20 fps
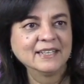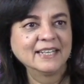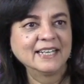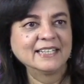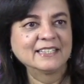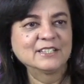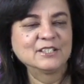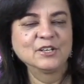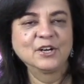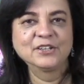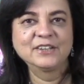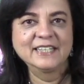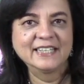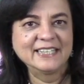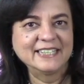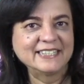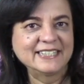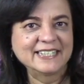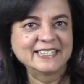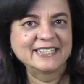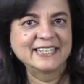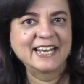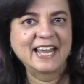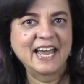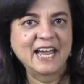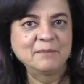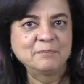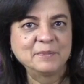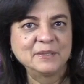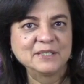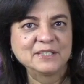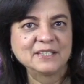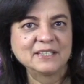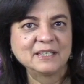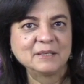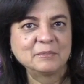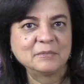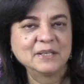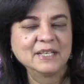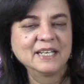it's not that it doesn't happen to
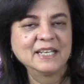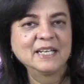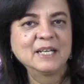them,